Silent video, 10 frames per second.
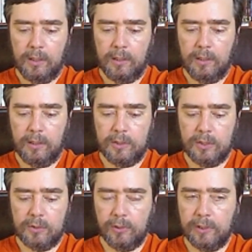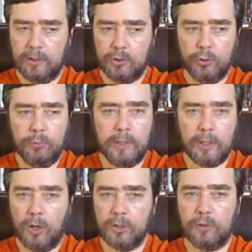it's really shouldn't be a
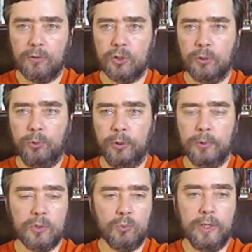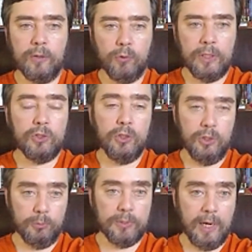controversial point because we can read
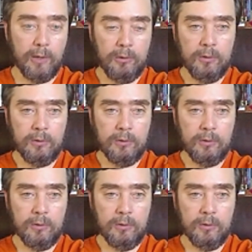genomes now.